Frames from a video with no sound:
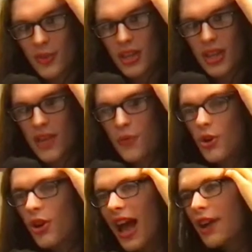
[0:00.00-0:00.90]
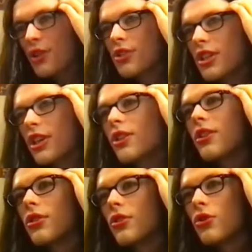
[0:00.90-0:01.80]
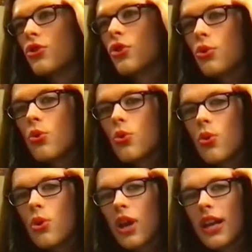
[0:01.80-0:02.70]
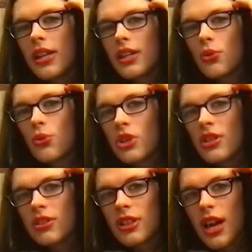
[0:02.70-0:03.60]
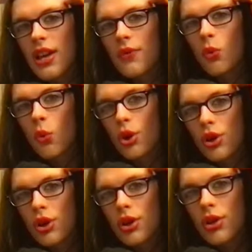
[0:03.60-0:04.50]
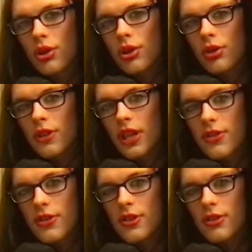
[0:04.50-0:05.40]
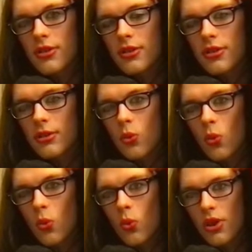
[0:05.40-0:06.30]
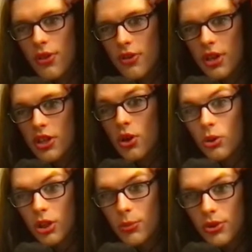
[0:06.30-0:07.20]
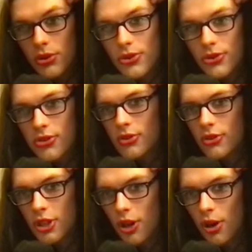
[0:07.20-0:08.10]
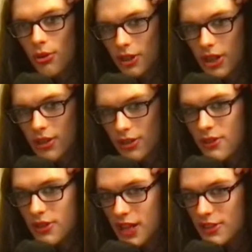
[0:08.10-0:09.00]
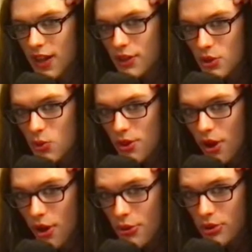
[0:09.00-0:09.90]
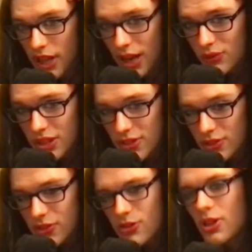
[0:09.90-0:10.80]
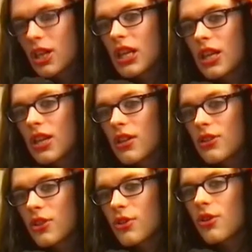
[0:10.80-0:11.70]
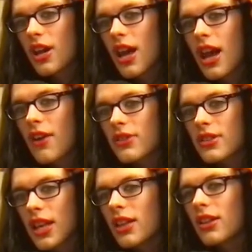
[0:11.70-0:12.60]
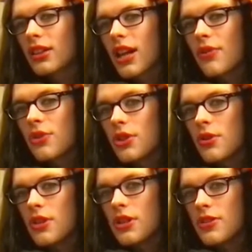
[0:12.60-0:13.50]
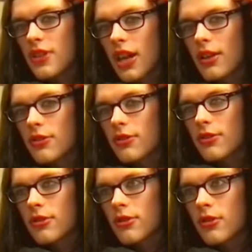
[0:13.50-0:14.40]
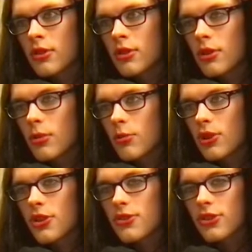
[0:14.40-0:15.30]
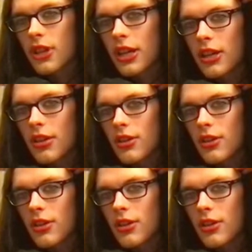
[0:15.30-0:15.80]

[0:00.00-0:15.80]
if you're actually gonna do any real life work that isn't with neoliberals, you know, like that's actually with other leftists, then you're gonna have to take a left unity stance. Because, like,